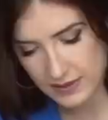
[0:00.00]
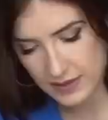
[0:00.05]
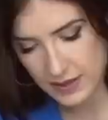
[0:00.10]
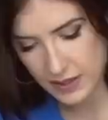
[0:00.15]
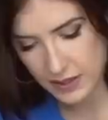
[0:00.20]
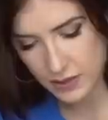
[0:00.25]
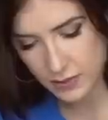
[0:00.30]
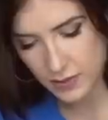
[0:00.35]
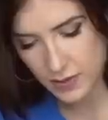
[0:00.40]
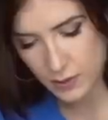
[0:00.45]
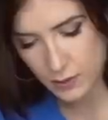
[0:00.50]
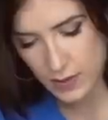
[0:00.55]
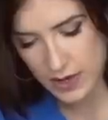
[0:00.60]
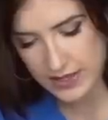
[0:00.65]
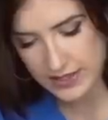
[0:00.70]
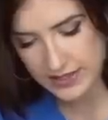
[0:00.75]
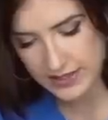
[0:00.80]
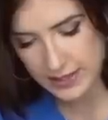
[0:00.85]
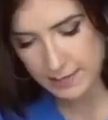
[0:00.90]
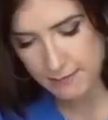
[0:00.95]
I don't want to
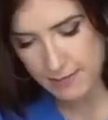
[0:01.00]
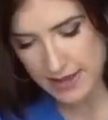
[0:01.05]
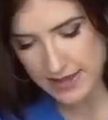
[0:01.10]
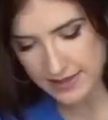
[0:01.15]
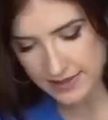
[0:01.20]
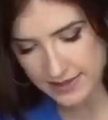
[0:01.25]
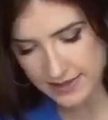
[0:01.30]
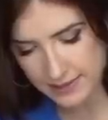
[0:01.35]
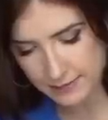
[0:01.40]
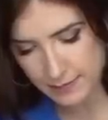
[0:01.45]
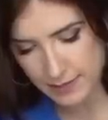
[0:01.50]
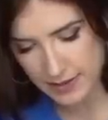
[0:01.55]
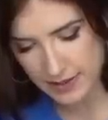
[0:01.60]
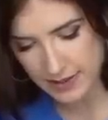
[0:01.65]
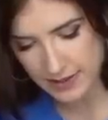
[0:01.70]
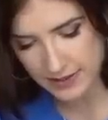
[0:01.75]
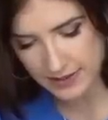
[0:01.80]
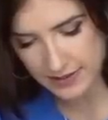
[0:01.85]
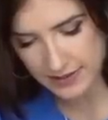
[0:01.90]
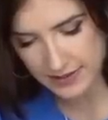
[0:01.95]
waste the mints
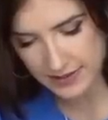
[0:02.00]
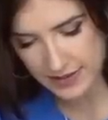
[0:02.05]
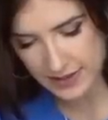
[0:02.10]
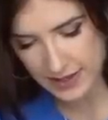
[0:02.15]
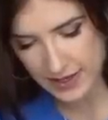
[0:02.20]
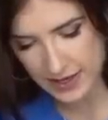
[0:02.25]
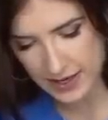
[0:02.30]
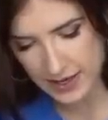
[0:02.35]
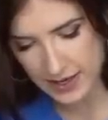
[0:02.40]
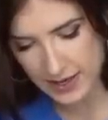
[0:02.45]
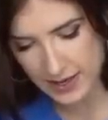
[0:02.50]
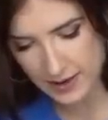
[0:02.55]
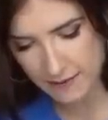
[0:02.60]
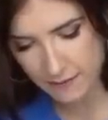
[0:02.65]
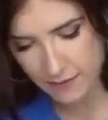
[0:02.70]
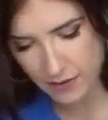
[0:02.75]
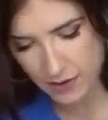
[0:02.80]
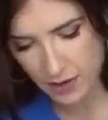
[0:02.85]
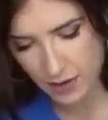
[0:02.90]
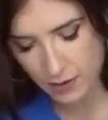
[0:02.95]
because
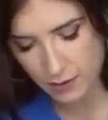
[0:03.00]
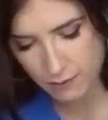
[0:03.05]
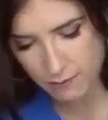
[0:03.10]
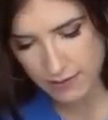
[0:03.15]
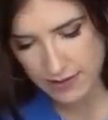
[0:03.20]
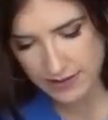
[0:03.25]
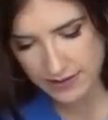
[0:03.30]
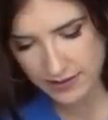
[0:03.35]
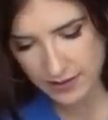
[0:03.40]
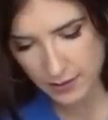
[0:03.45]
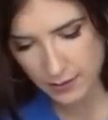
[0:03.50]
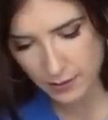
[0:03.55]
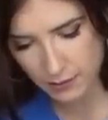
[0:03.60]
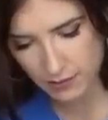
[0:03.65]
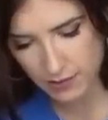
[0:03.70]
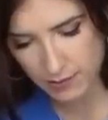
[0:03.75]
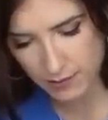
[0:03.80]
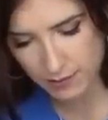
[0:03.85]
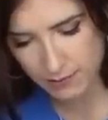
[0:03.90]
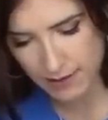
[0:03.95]
even though mints don't
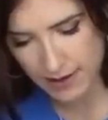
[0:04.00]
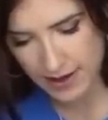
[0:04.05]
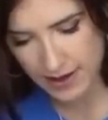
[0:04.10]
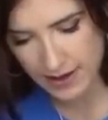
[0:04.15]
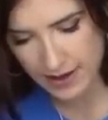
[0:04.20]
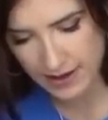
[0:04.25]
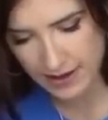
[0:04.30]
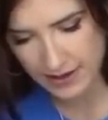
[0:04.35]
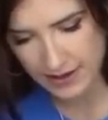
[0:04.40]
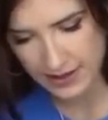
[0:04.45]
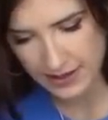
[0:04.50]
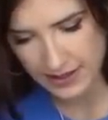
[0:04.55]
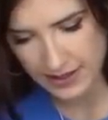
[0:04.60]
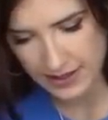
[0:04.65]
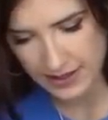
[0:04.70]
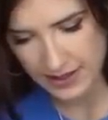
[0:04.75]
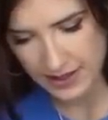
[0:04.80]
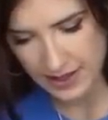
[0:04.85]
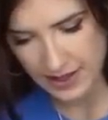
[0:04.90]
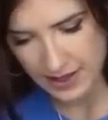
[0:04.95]
agree with me,
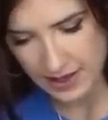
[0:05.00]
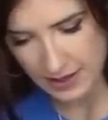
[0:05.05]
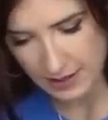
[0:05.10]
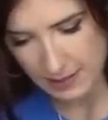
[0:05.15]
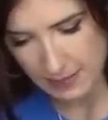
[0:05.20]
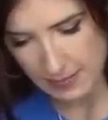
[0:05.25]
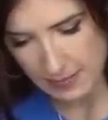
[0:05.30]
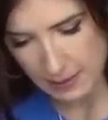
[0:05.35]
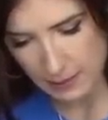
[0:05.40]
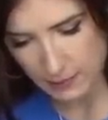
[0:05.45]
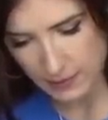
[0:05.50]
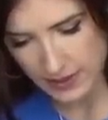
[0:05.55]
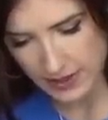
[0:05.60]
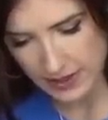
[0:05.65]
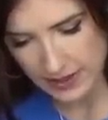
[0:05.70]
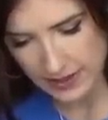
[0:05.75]
I want